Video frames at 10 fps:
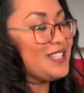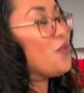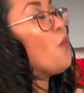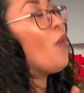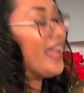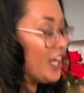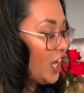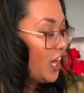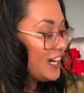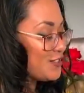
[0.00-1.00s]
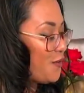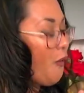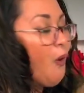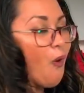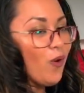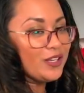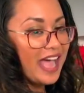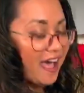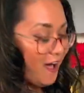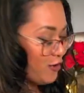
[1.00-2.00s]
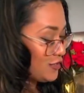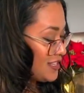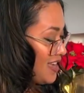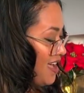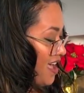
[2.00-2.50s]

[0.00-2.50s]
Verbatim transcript: It's winter, it's cold out,